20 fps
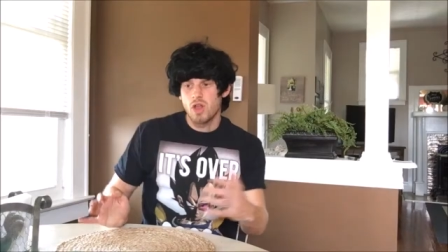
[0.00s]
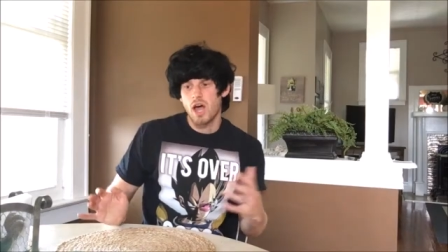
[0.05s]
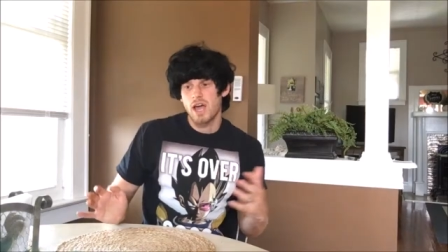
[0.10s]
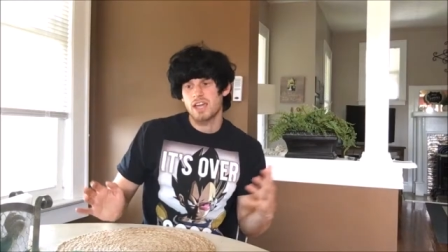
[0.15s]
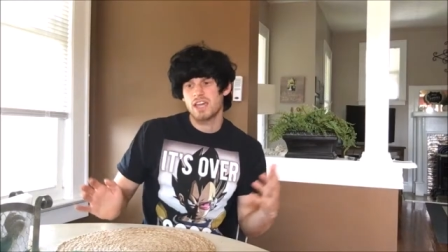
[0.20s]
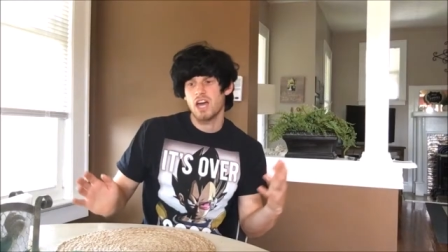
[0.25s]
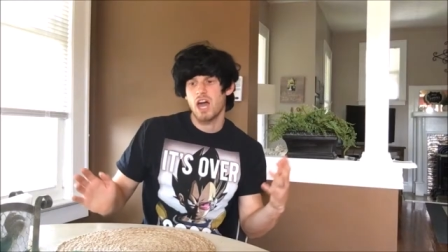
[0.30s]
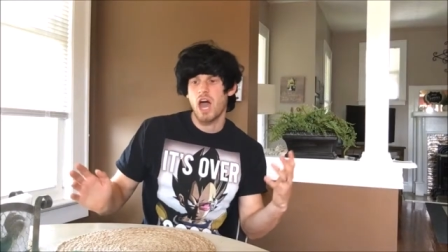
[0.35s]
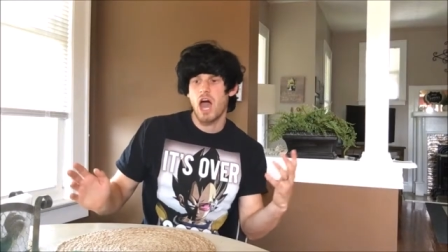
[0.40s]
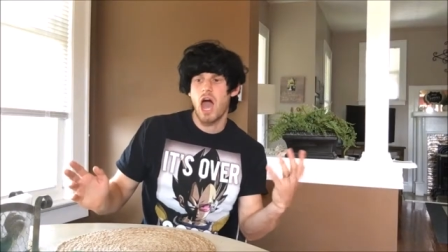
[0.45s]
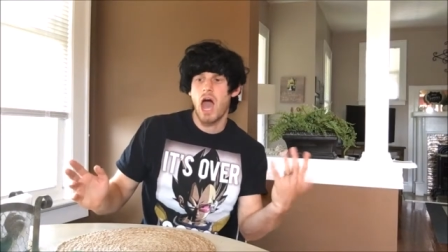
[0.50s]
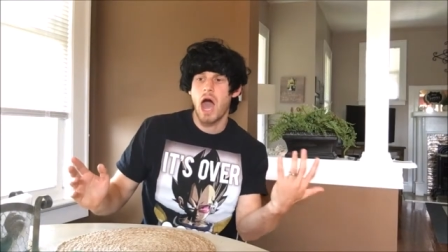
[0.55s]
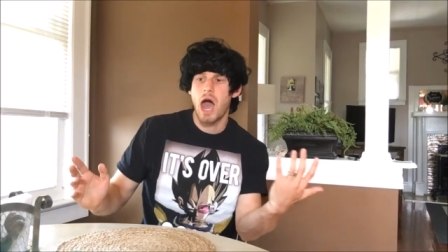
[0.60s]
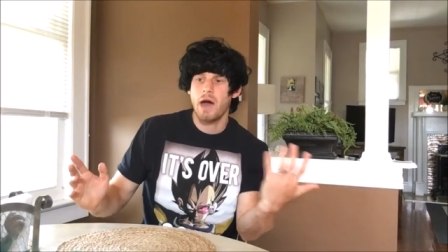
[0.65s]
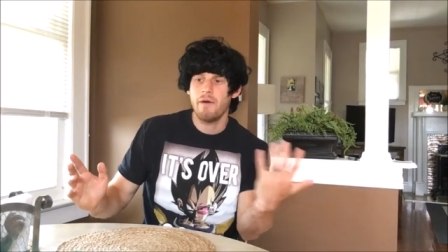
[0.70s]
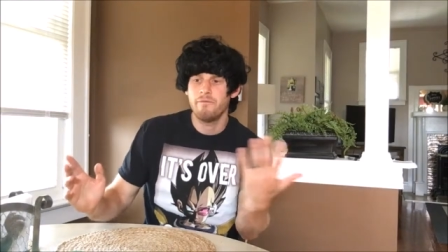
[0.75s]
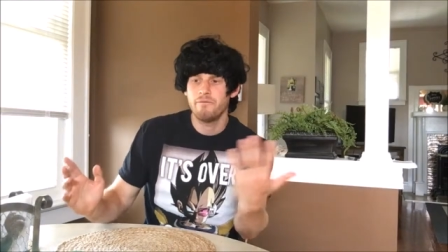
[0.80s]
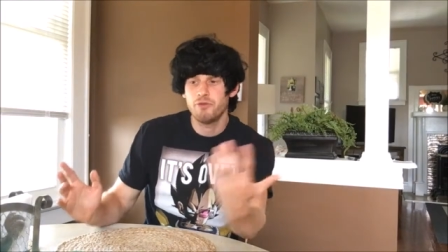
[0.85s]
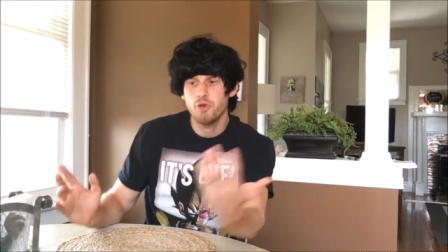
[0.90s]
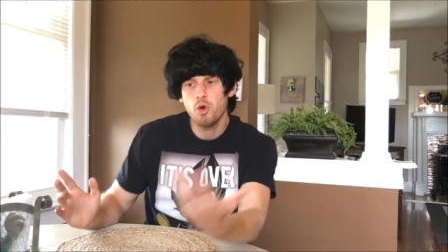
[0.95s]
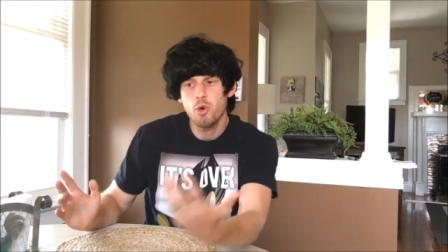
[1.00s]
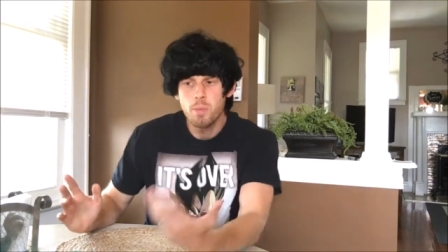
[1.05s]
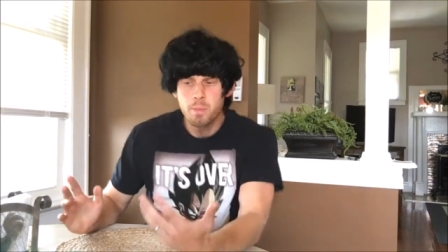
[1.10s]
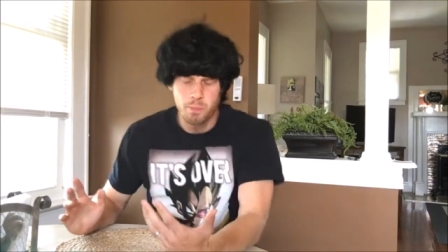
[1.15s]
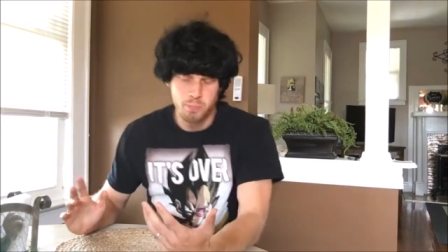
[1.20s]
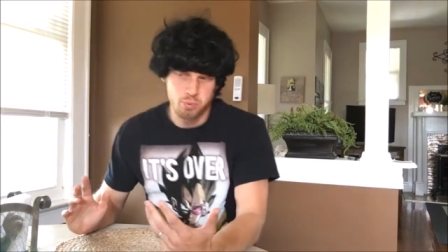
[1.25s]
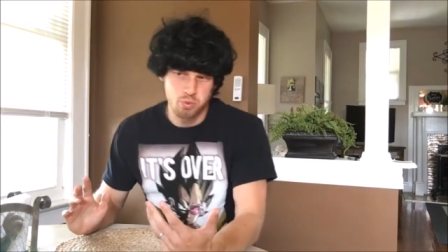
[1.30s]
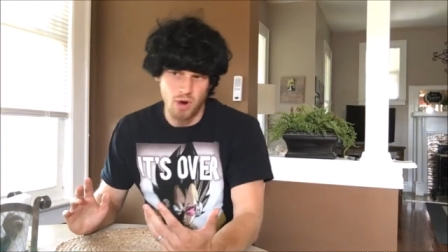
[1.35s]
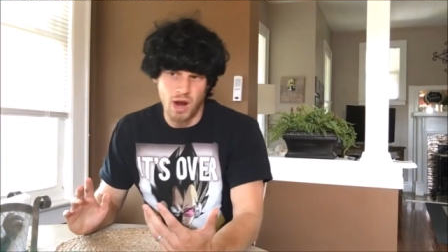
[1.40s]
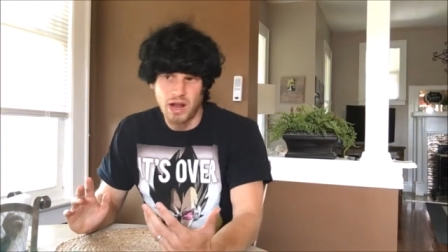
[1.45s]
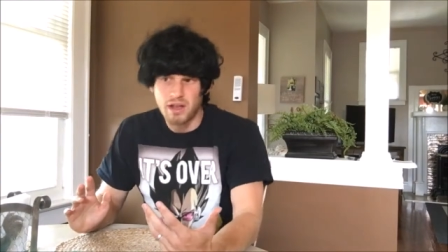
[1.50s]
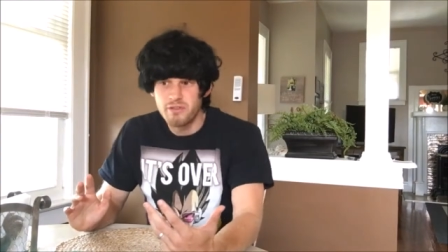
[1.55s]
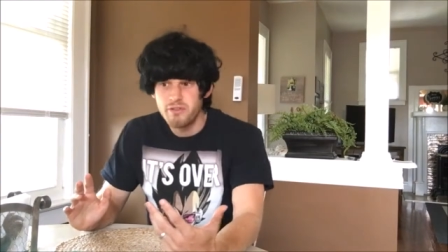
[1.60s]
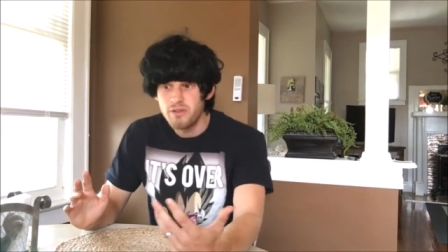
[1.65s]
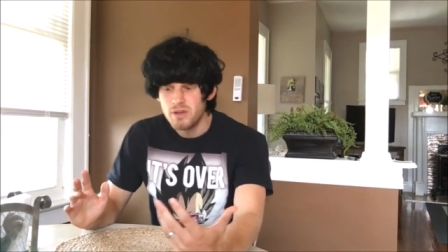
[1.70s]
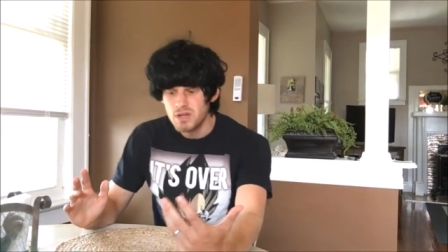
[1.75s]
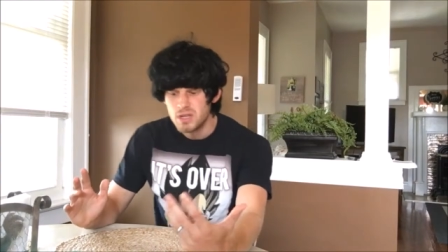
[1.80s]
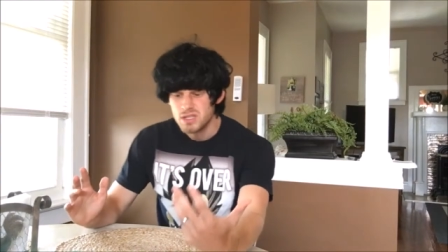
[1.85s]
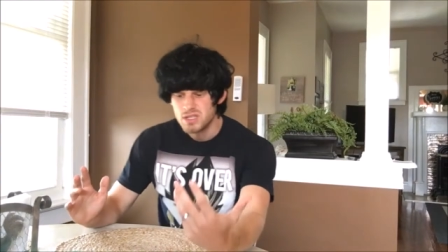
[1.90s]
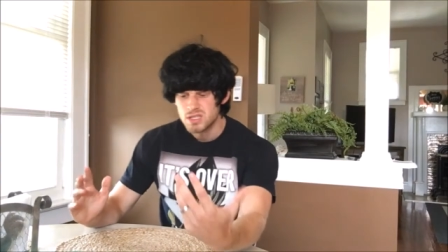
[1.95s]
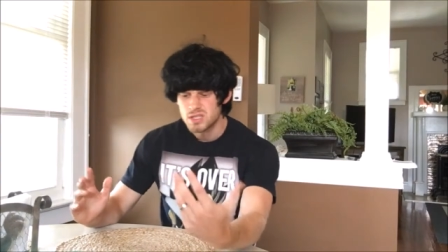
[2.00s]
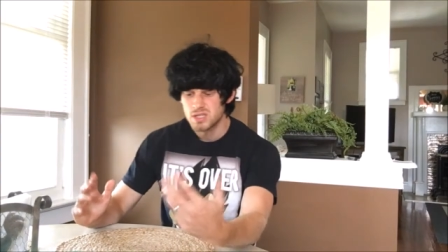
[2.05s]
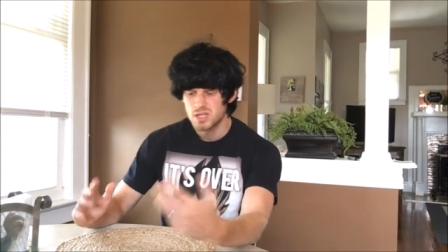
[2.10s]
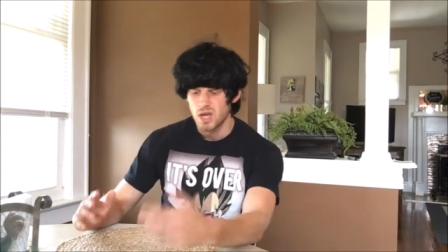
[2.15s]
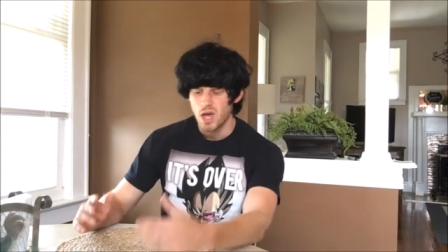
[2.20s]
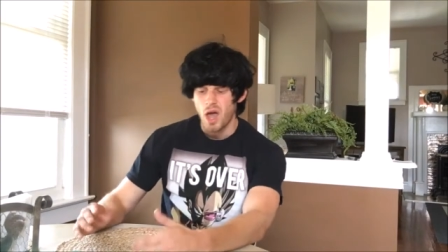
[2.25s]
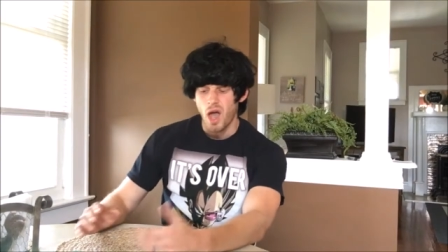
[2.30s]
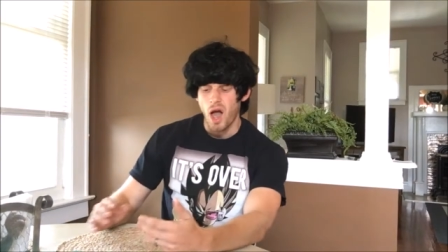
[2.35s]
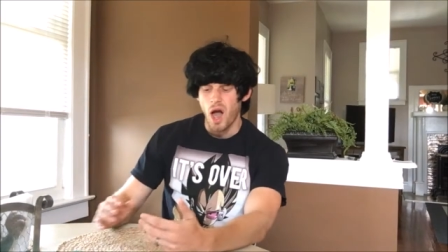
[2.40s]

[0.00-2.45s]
Like, after breakfast,